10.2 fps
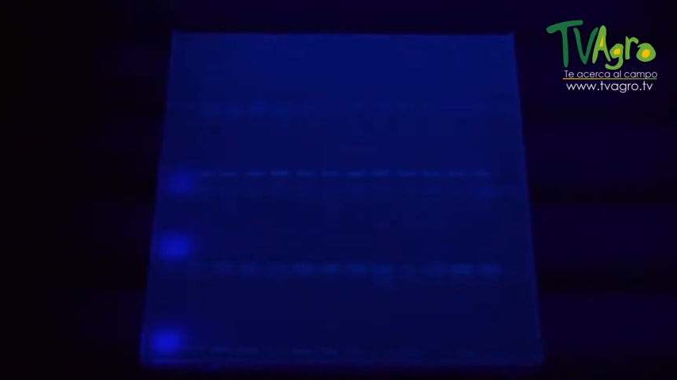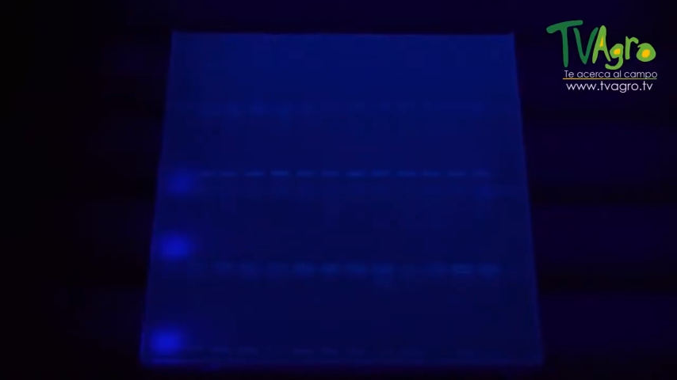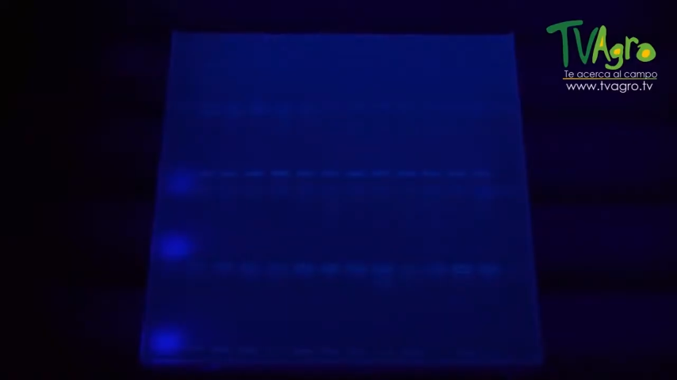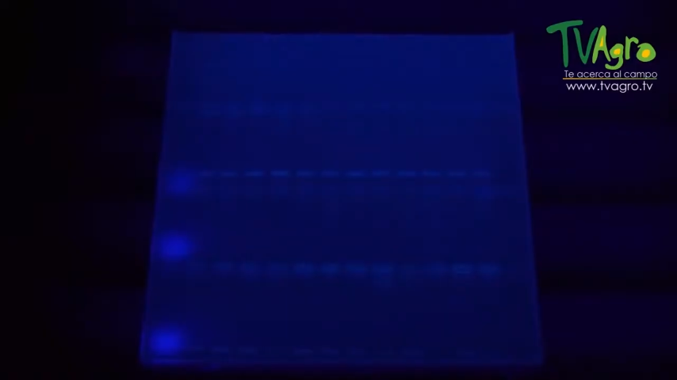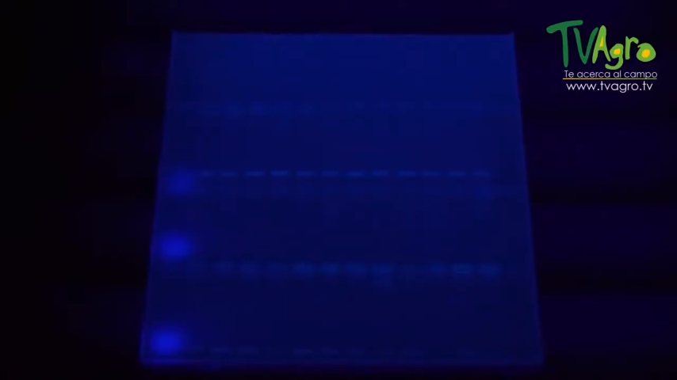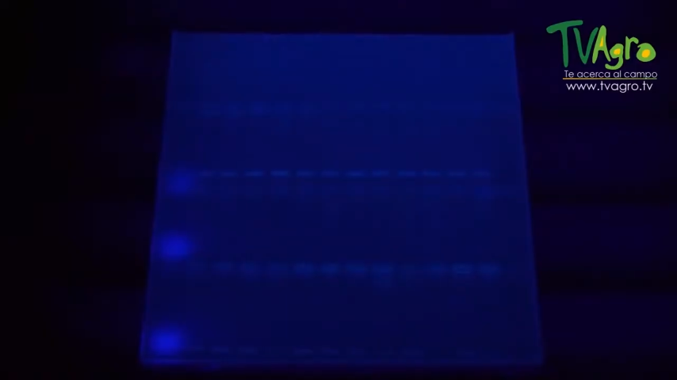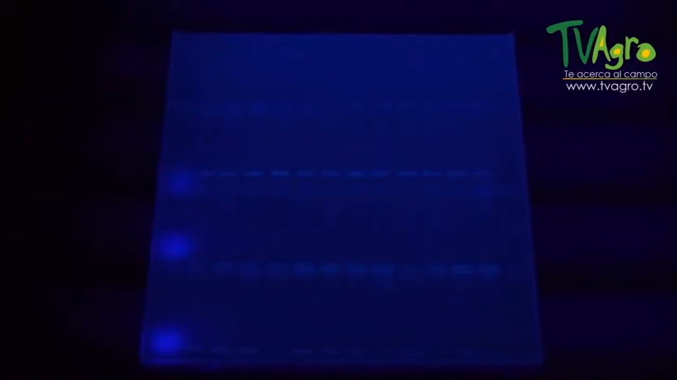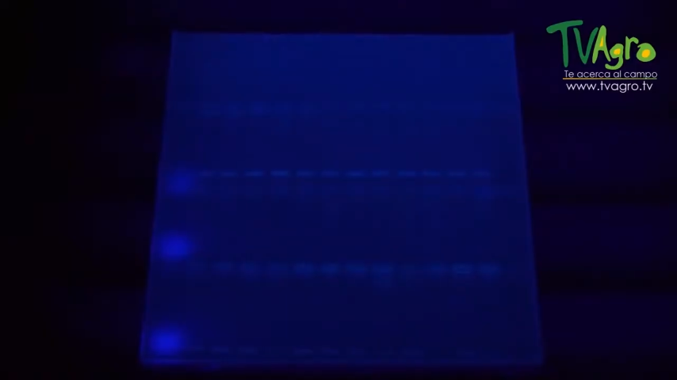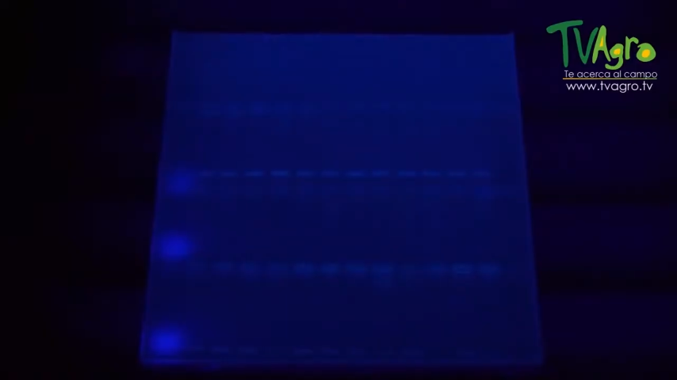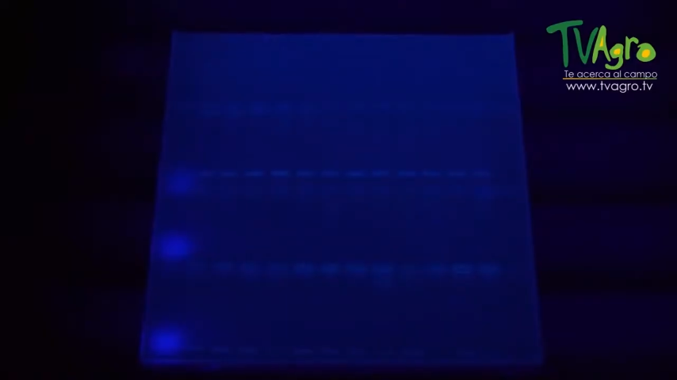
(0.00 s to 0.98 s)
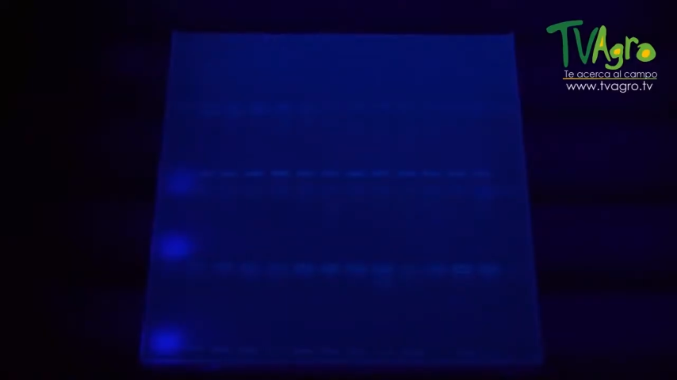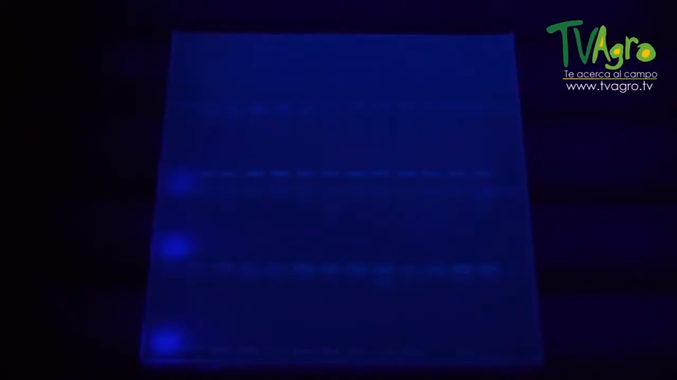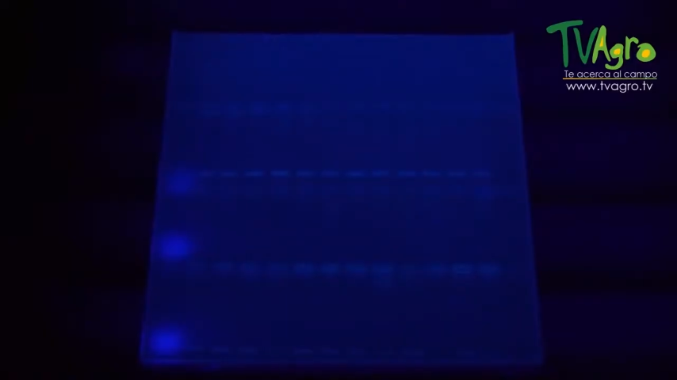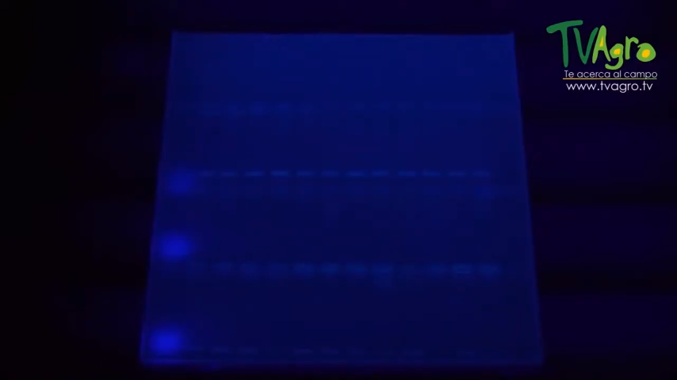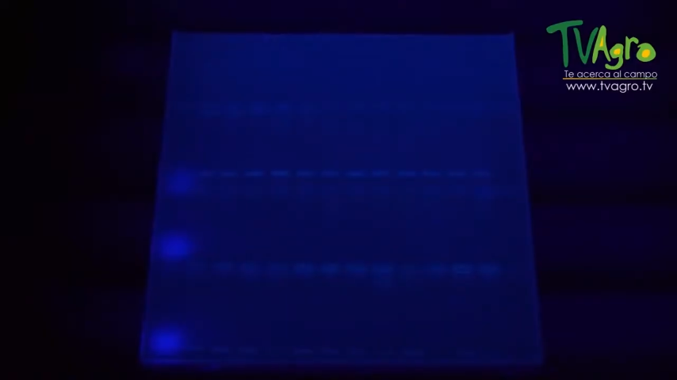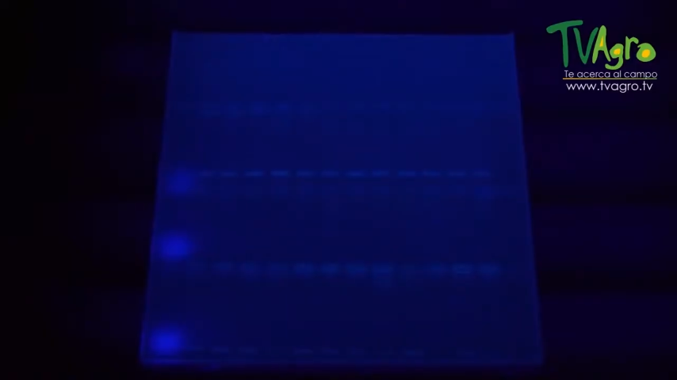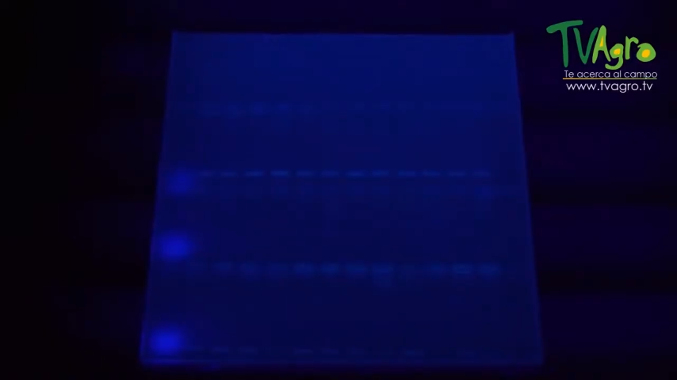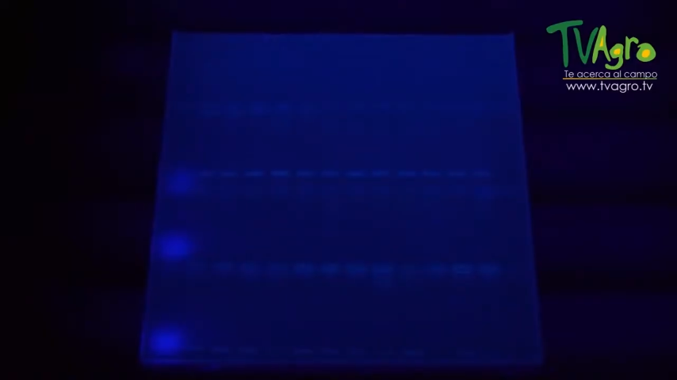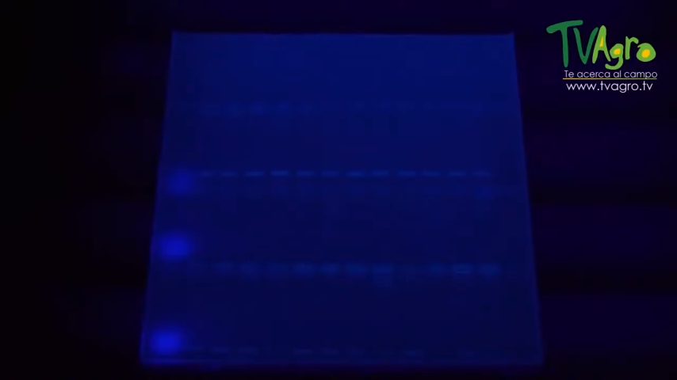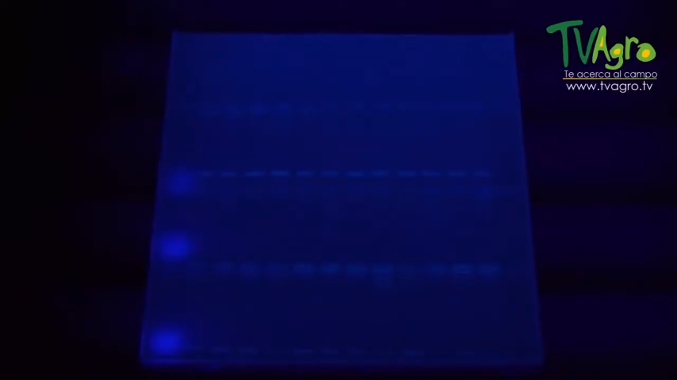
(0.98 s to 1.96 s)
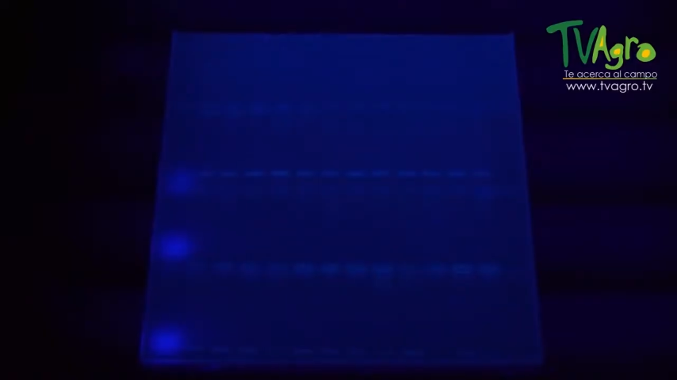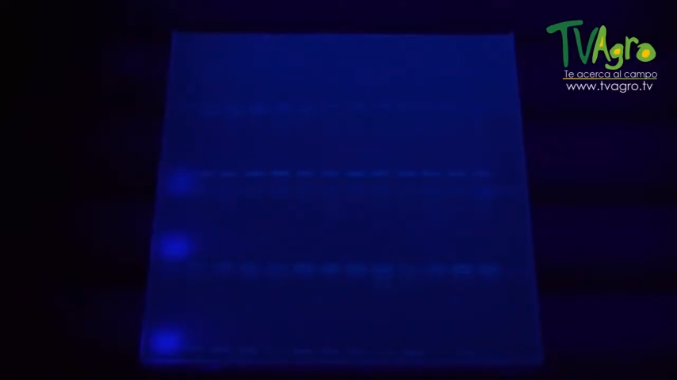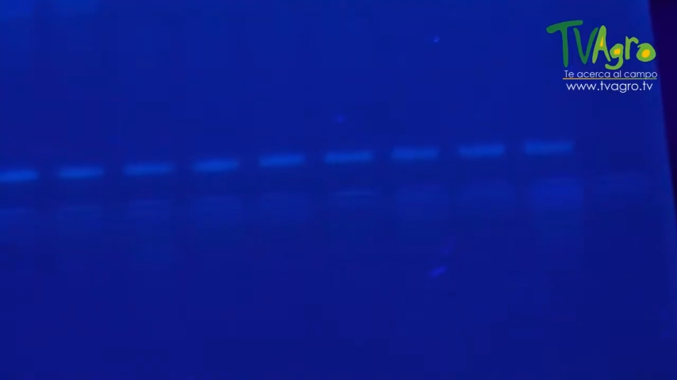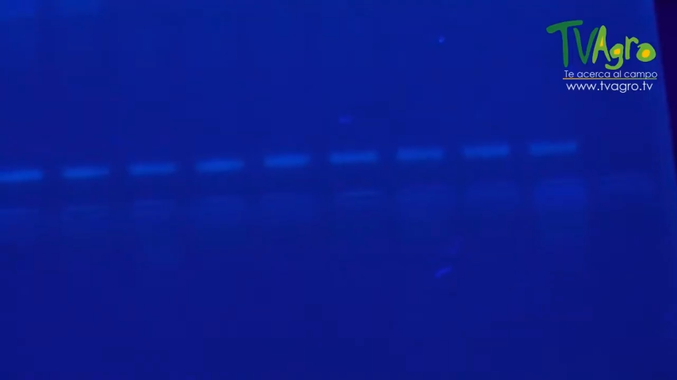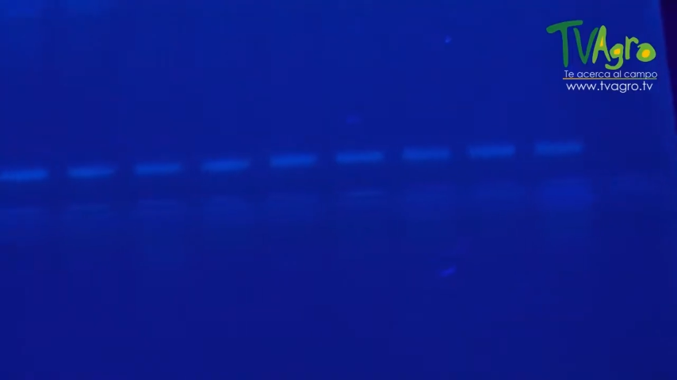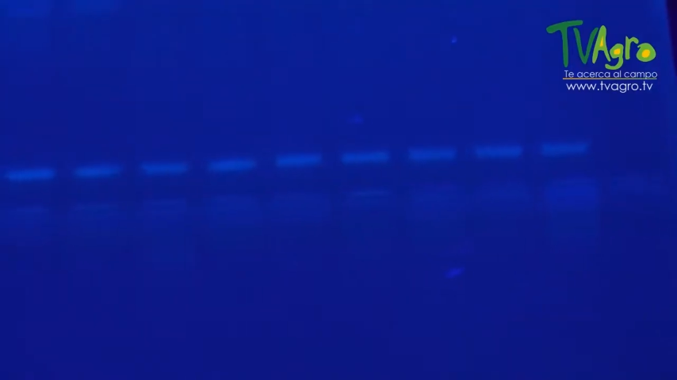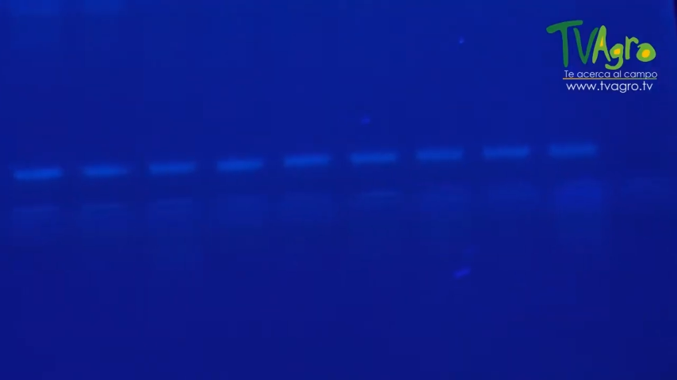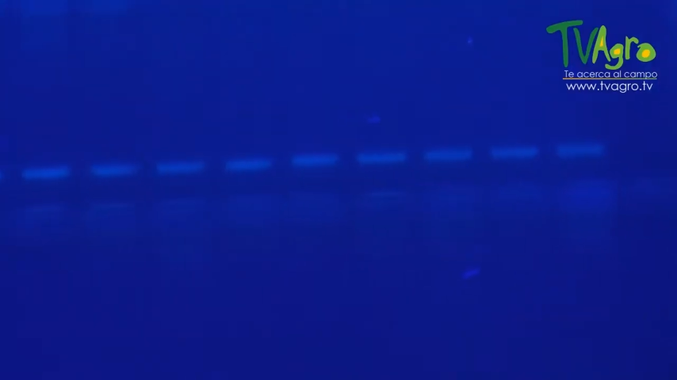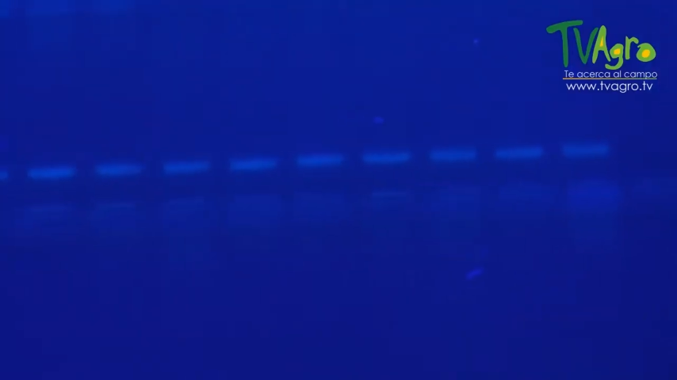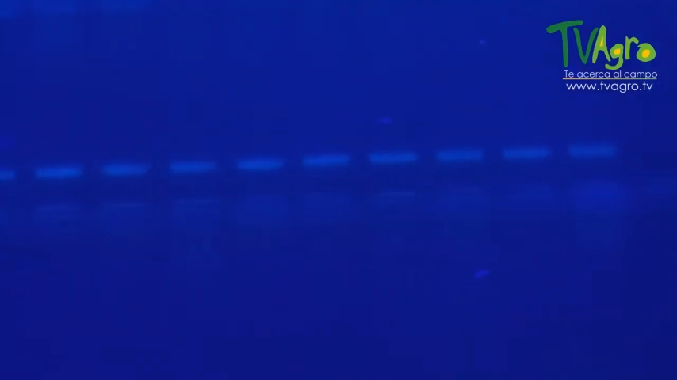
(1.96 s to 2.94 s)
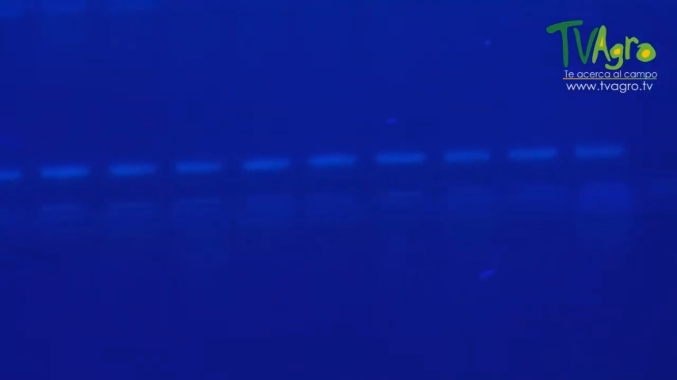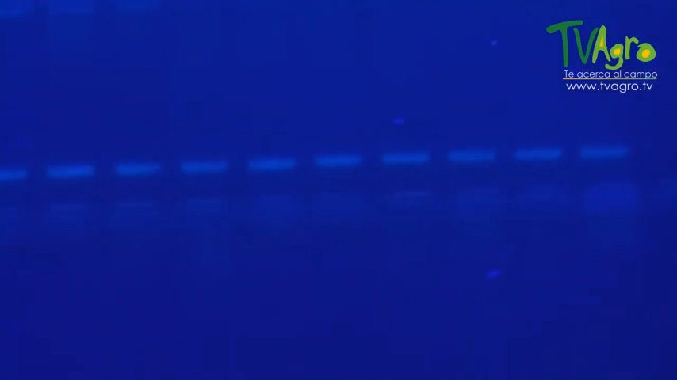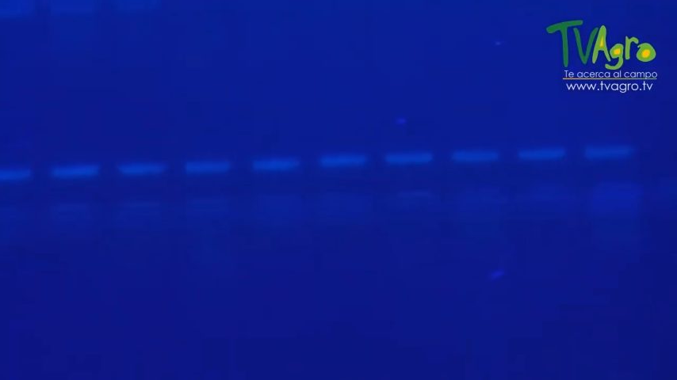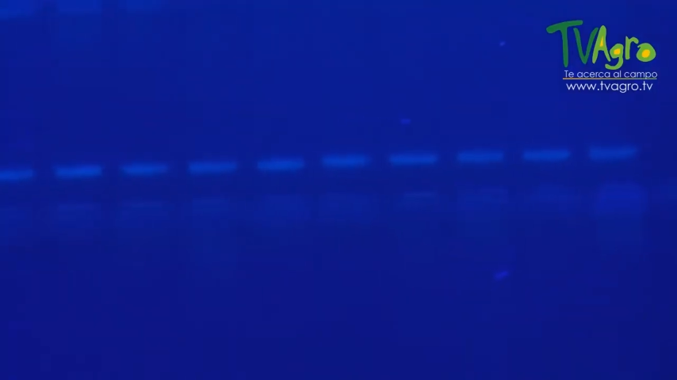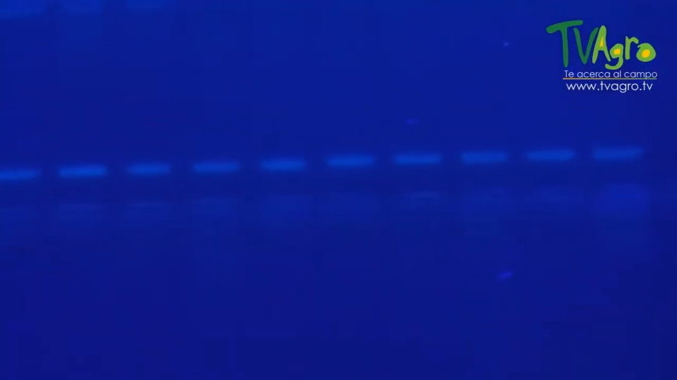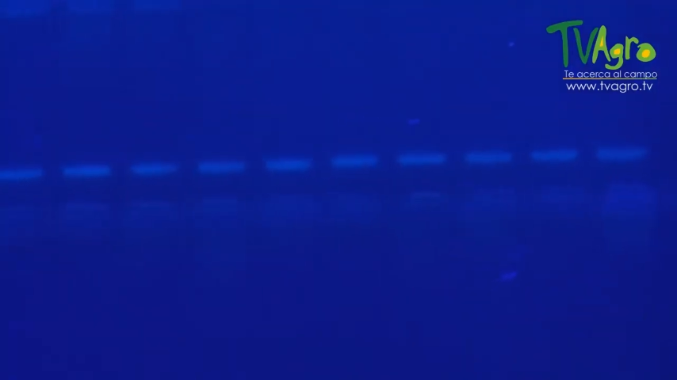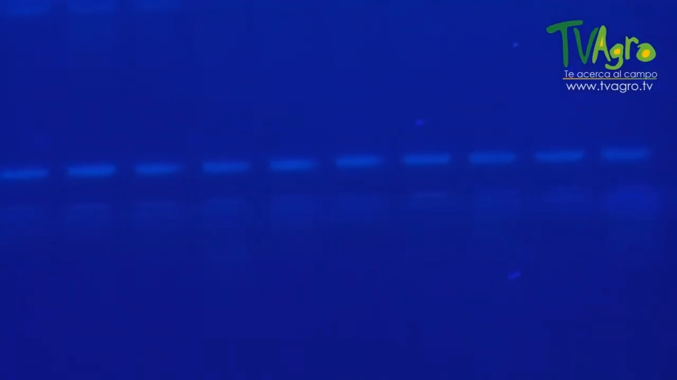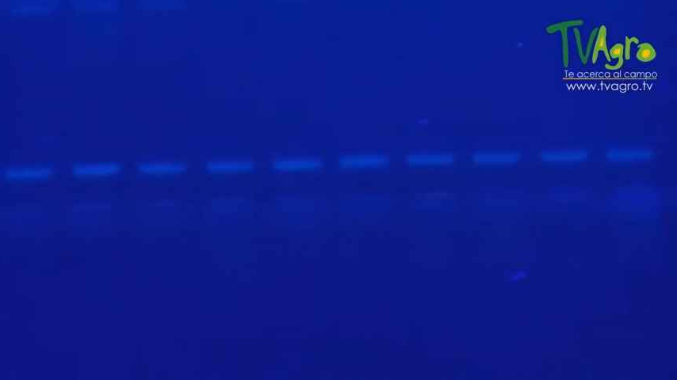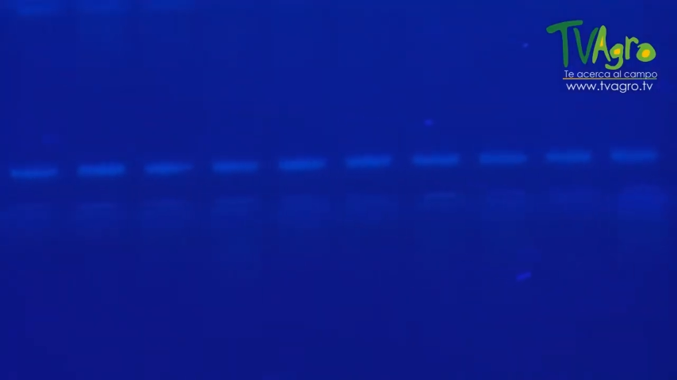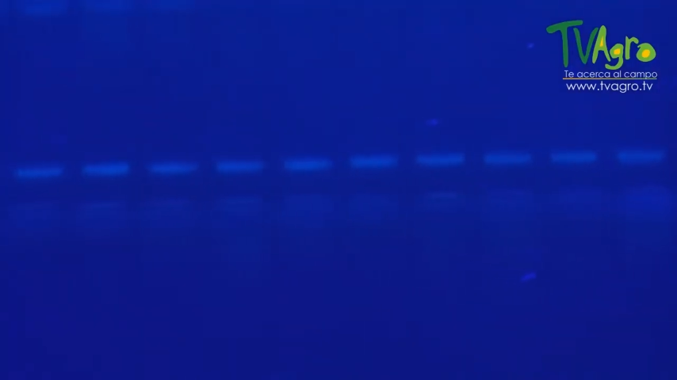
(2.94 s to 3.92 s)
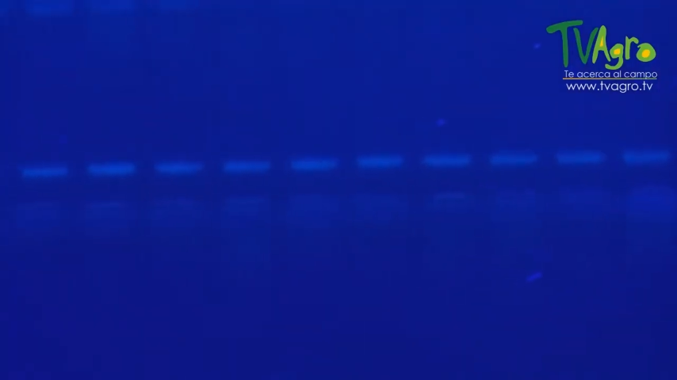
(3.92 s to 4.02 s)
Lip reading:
[unreadable: no face in view]